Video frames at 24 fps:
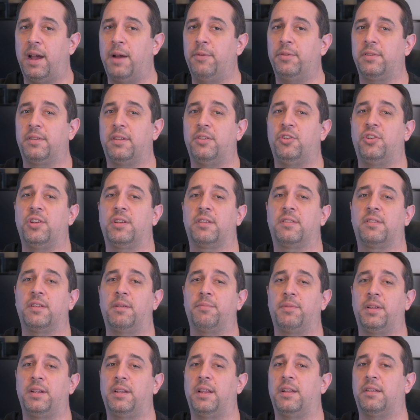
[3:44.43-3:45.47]
I would suggest
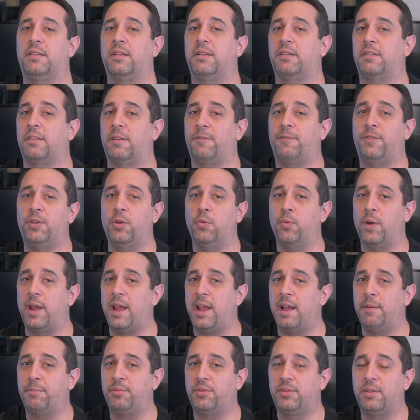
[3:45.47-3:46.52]
something that does a few
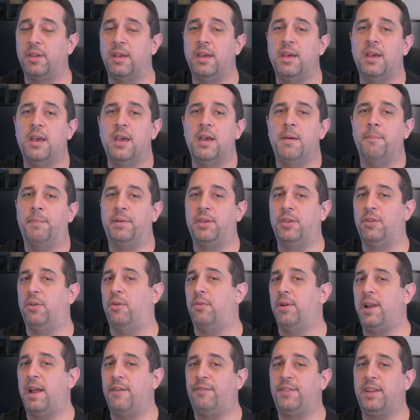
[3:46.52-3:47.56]
amps, but you
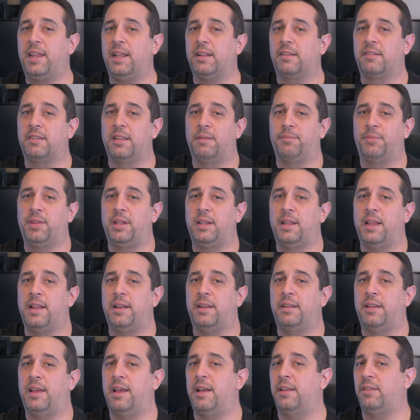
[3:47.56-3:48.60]
don't have to get something
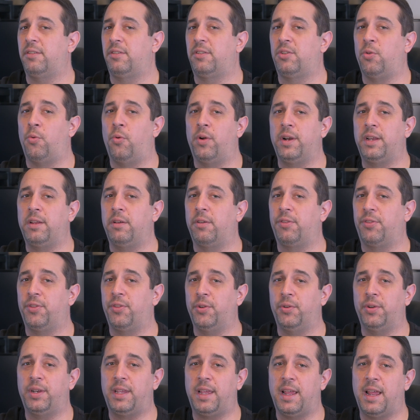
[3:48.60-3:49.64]
that it has 20 or
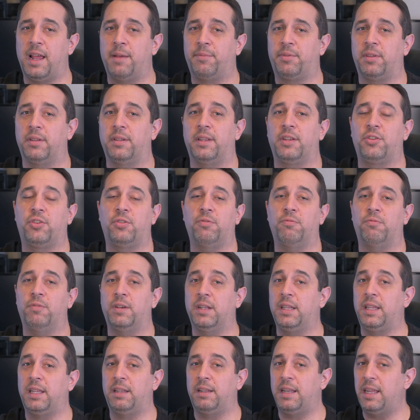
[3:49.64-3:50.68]
30 amps unless you
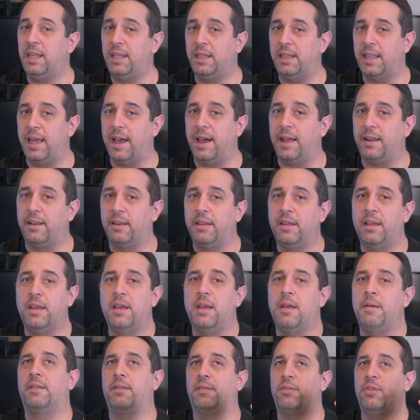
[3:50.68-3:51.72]
really need that.
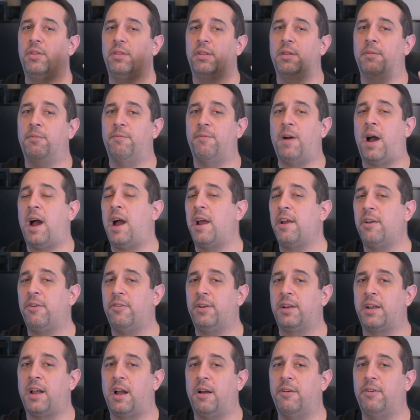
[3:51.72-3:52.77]
The higher
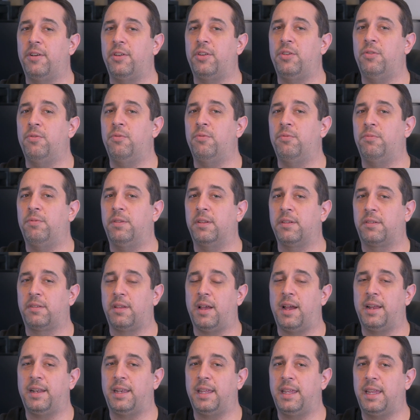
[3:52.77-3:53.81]
in current you
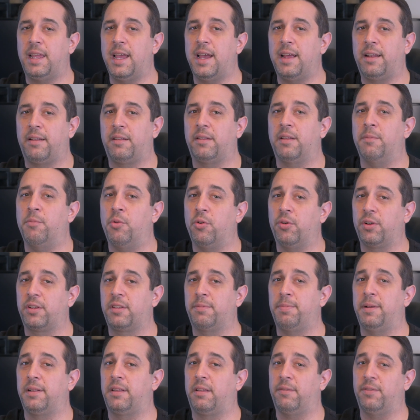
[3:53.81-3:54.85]
decide to get, the more
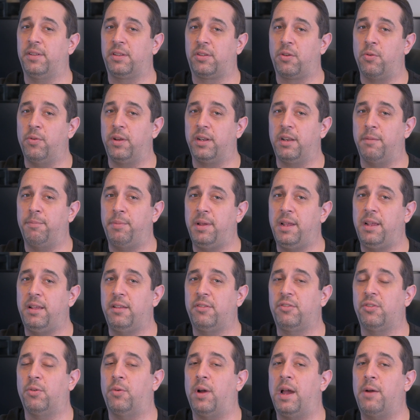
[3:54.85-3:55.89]
expensive it's going to be.
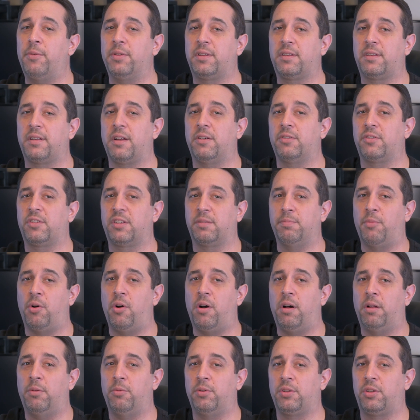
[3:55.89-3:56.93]
So I would start
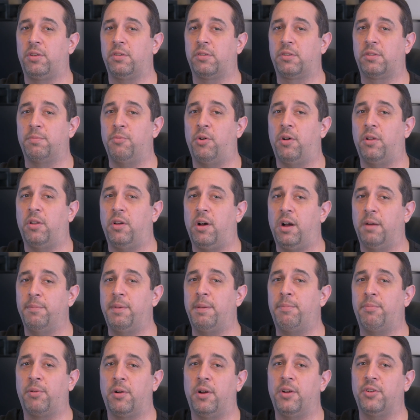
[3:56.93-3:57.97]
small with your small
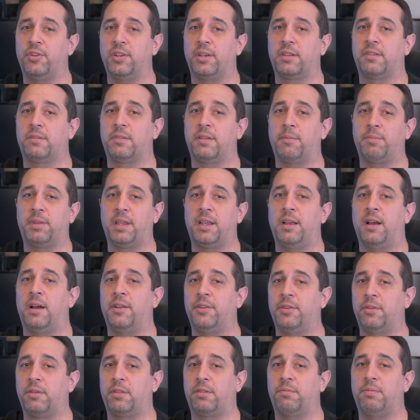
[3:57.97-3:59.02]
hobby projects, something
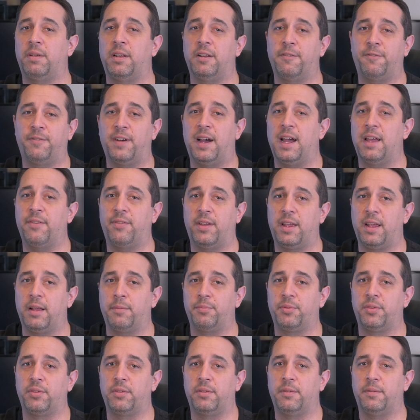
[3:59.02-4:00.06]
under three to five
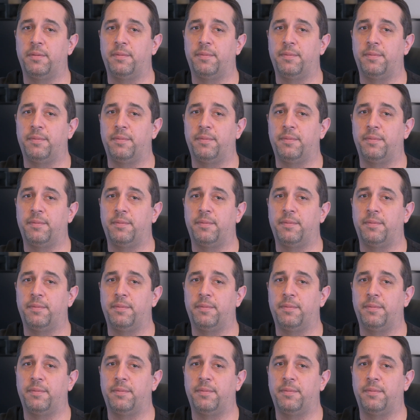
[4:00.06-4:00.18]
amps.